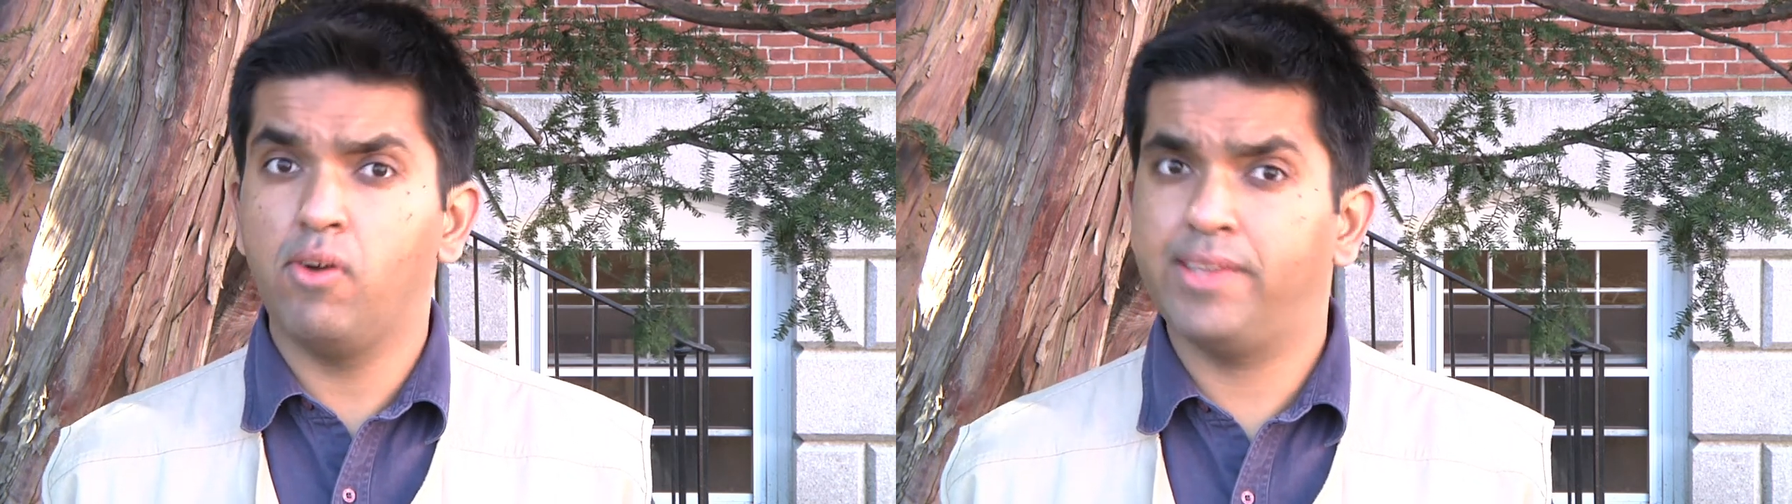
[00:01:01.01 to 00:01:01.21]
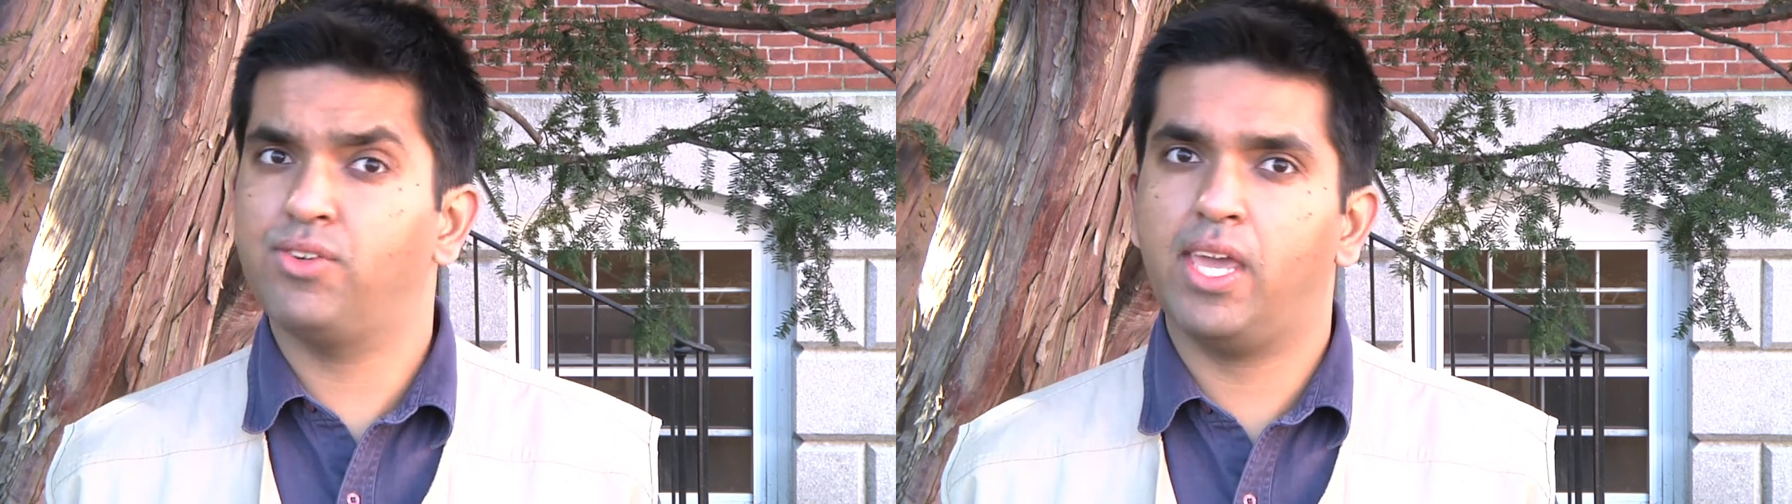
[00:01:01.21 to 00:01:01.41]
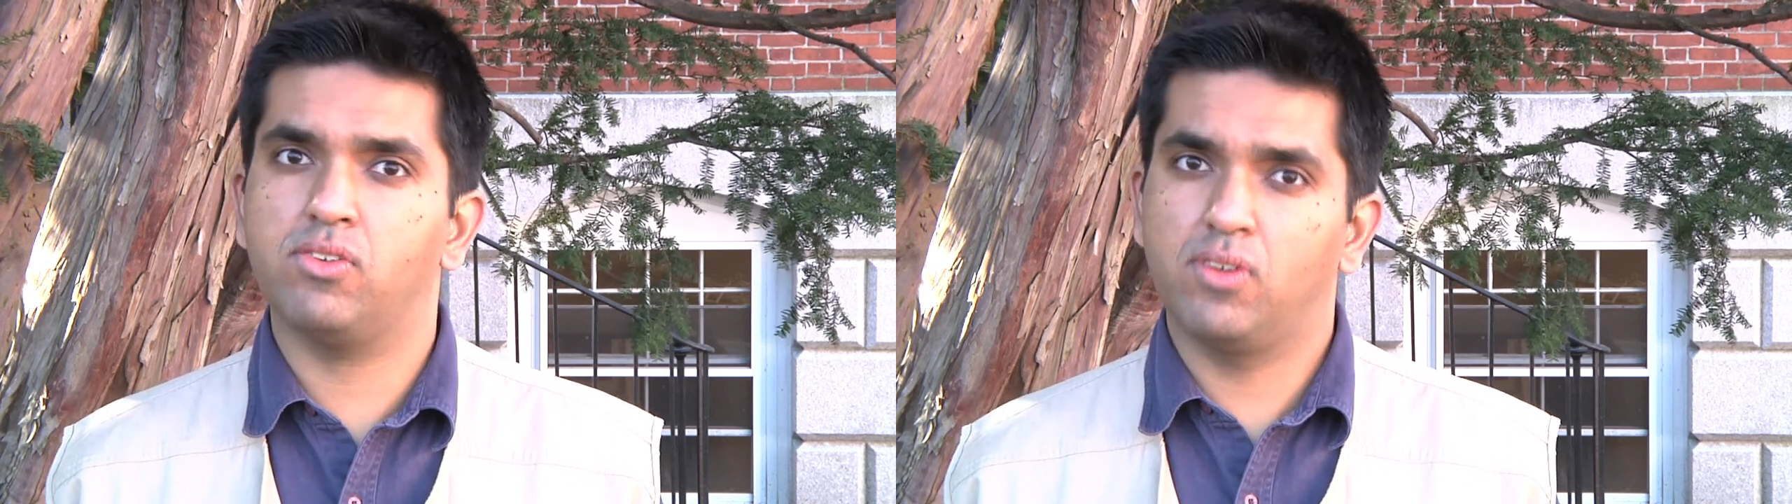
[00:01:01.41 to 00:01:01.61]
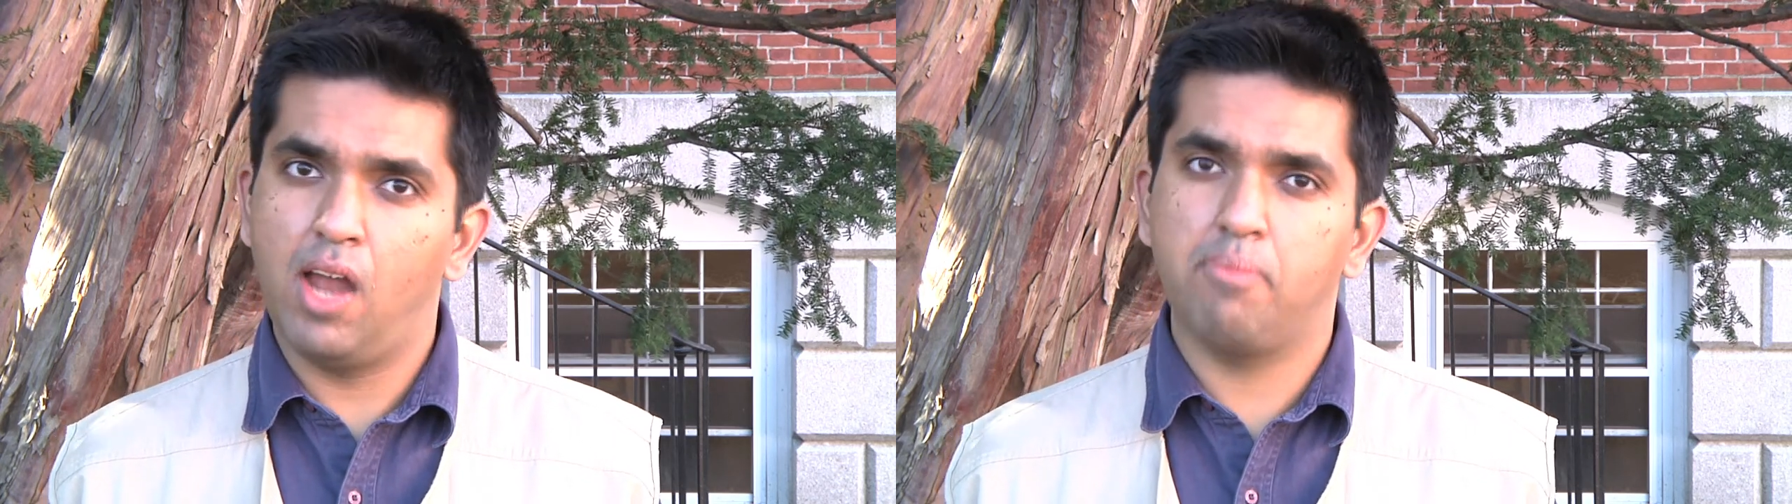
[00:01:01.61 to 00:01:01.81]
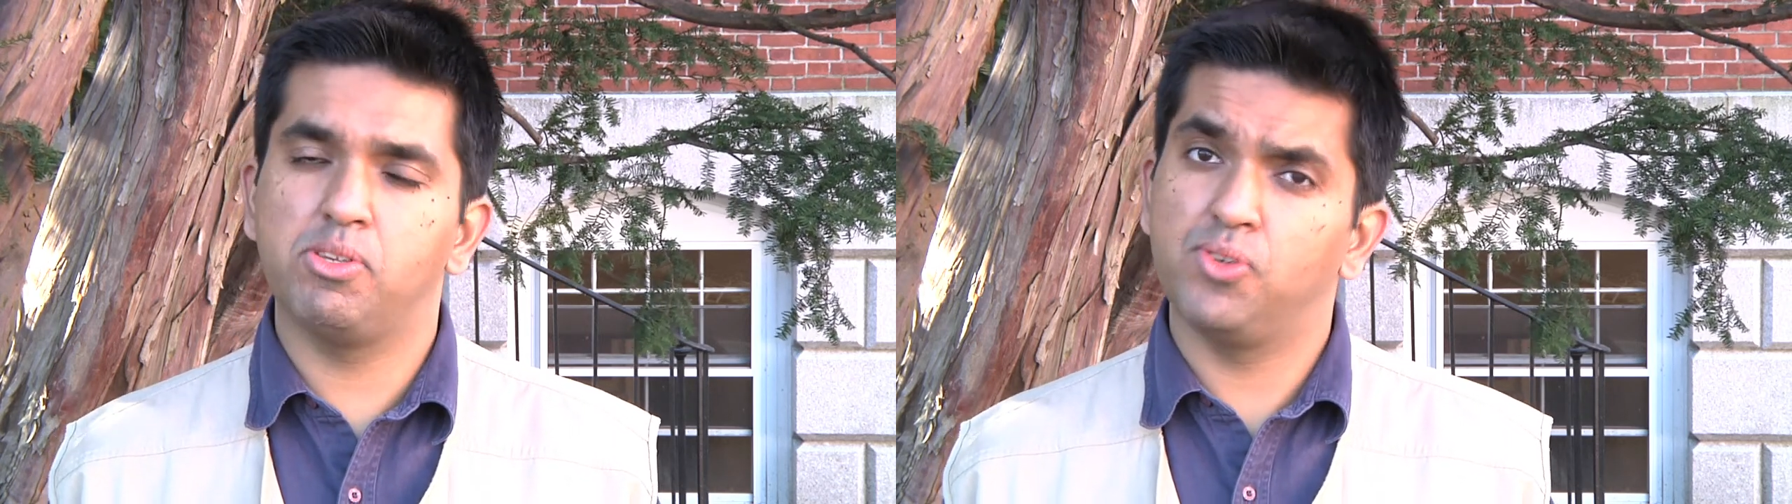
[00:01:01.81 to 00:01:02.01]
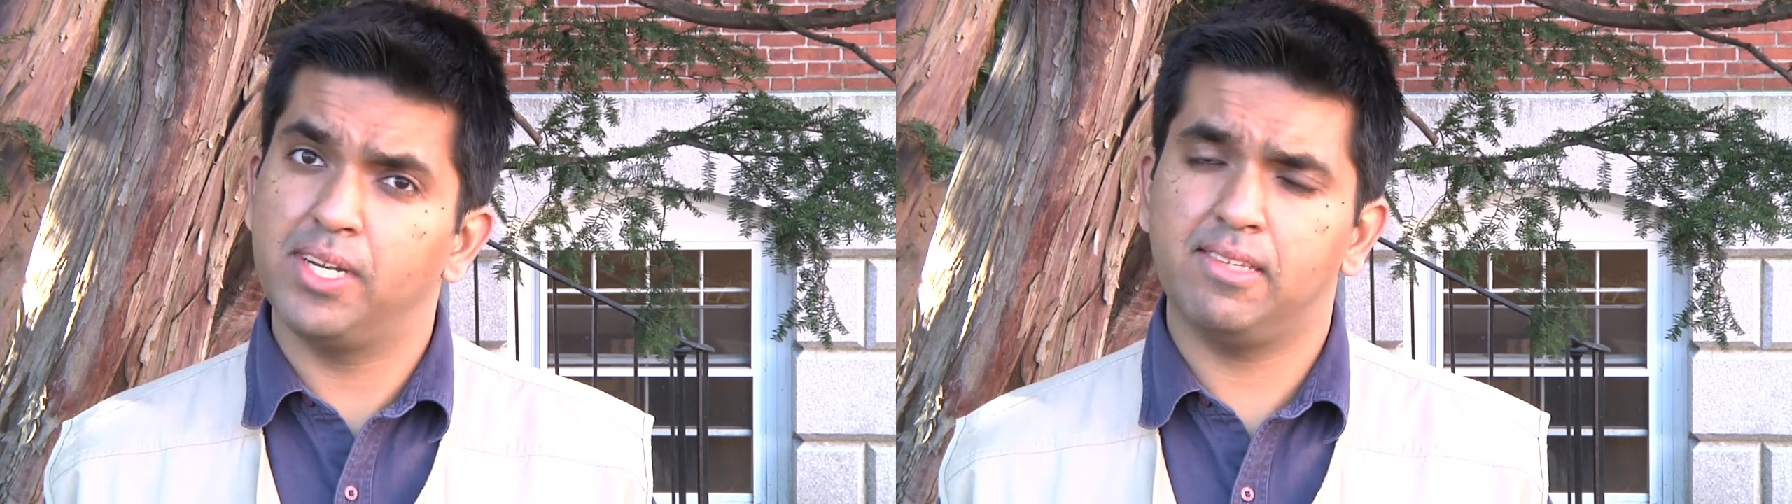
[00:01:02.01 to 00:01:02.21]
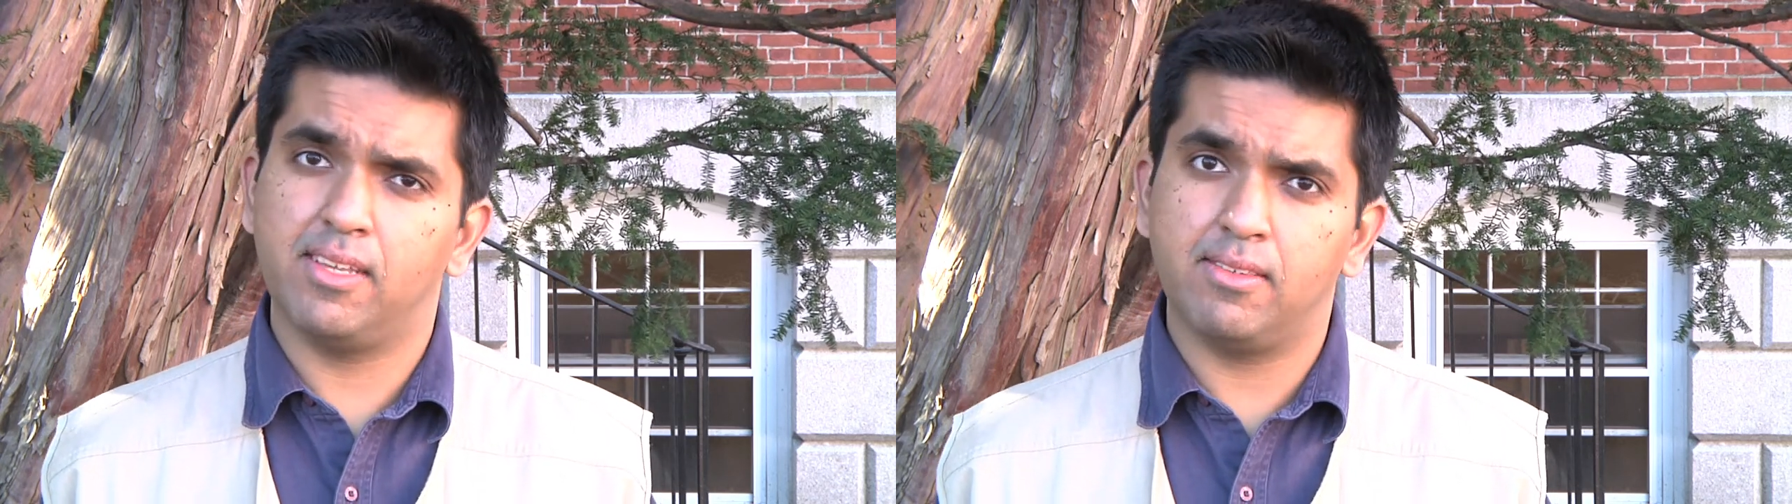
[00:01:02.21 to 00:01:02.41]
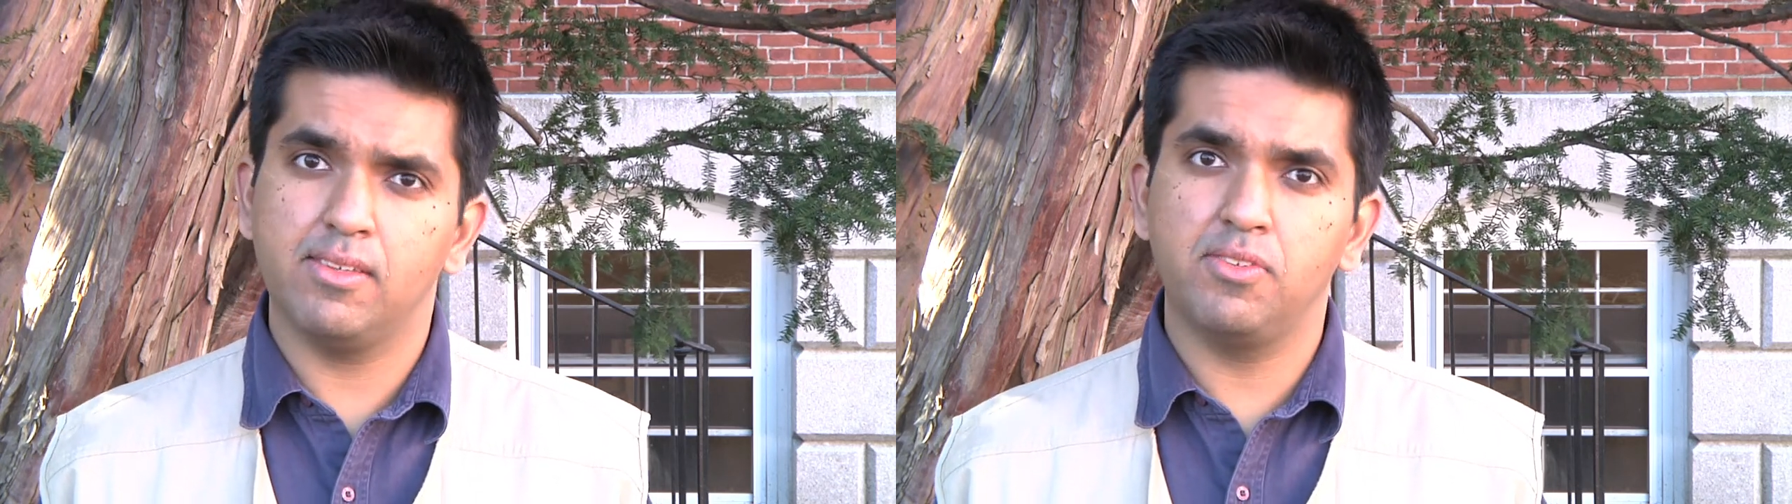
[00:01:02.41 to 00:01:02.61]
educational opportunities
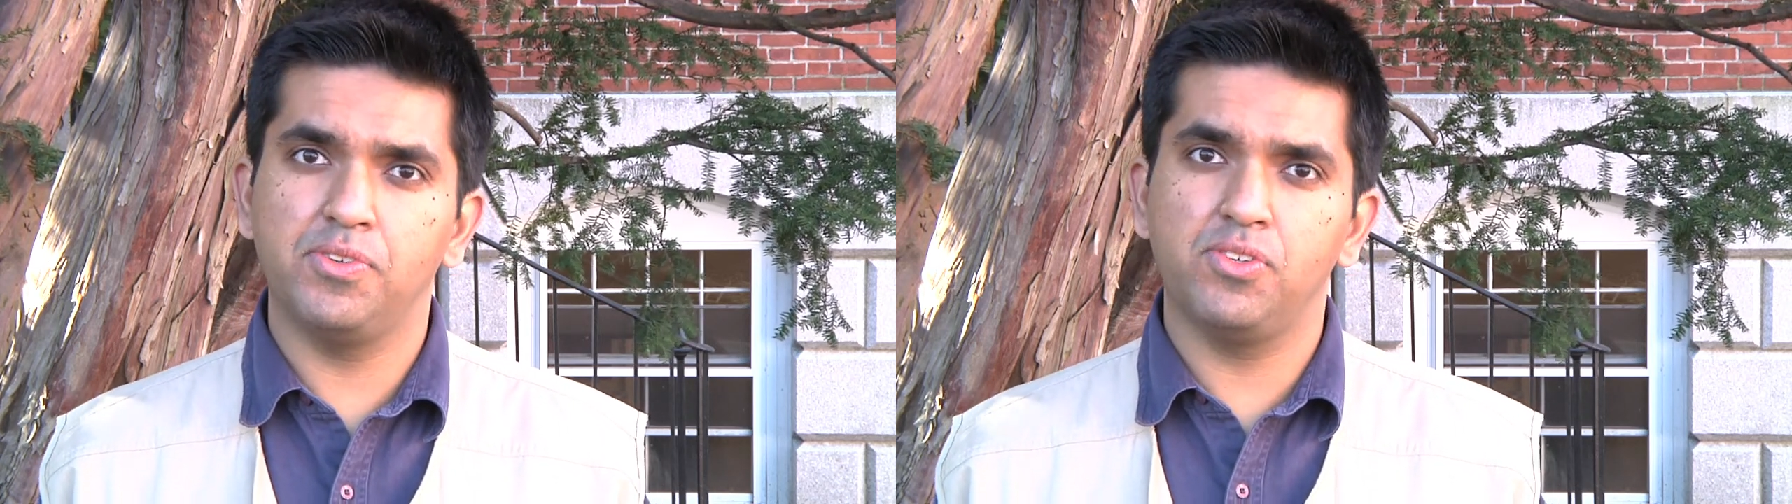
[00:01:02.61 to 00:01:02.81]
exist for